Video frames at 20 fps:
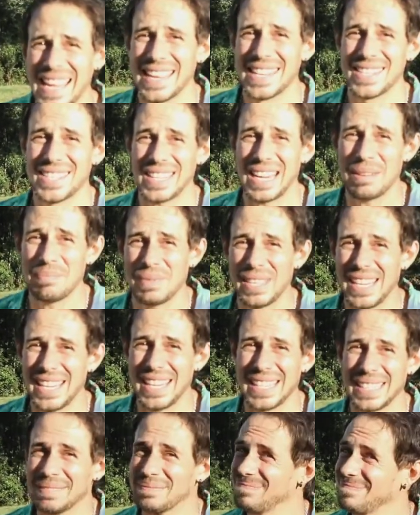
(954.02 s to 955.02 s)
Same
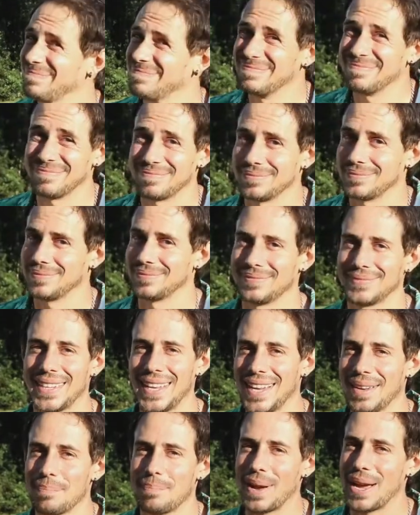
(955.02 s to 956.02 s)
thing,
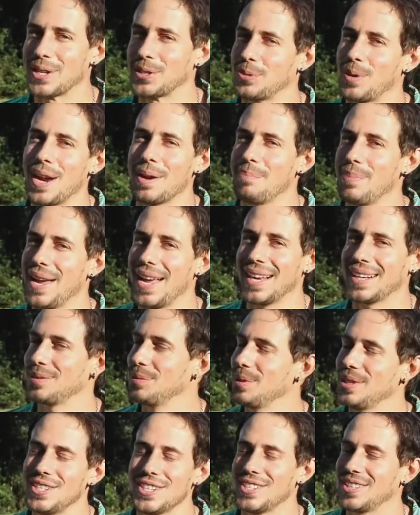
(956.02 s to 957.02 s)
bounce right back.
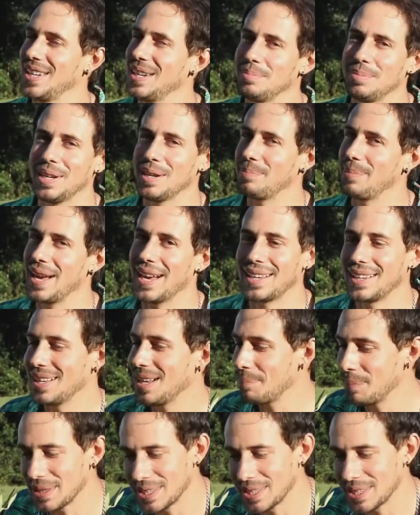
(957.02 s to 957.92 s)
We just get back up